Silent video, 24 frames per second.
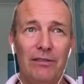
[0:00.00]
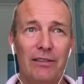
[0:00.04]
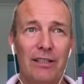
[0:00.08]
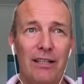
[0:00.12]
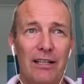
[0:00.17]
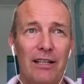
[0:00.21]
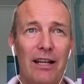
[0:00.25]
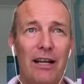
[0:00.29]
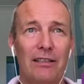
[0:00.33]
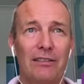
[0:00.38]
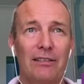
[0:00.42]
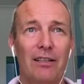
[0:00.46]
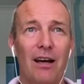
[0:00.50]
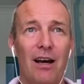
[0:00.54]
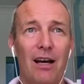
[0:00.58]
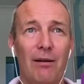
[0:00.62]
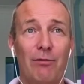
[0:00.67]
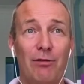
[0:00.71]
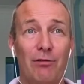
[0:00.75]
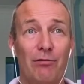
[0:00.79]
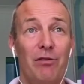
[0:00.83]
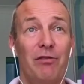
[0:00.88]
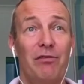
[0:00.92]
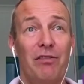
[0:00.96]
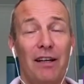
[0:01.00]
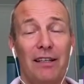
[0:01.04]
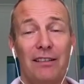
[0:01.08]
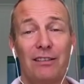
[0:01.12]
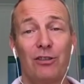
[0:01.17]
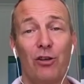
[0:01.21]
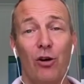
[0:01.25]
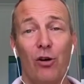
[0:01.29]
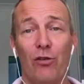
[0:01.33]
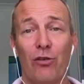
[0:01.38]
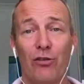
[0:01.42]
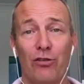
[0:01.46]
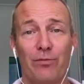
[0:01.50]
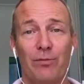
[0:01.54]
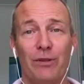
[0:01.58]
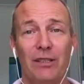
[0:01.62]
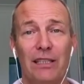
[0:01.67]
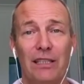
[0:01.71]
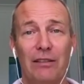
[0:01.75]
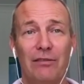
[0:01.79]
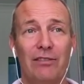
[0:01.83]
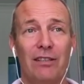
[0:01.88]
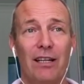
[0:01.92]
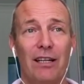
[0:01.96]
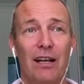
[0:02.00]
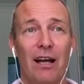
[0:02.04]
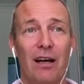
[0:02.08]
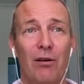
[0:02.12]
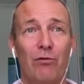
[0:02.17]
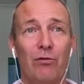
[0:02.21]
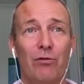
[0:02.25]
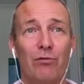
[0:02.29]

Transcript: And at that time, it reflected all those beliefs that I would